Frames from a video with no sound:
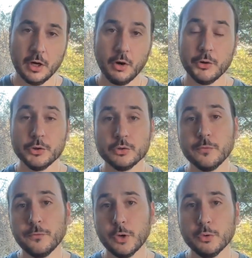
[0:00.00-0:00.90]
or you could
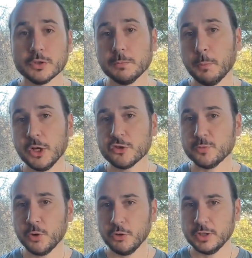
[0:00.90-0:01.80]
focus much
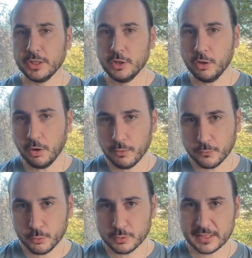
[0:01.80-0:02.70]
more on the gong fu,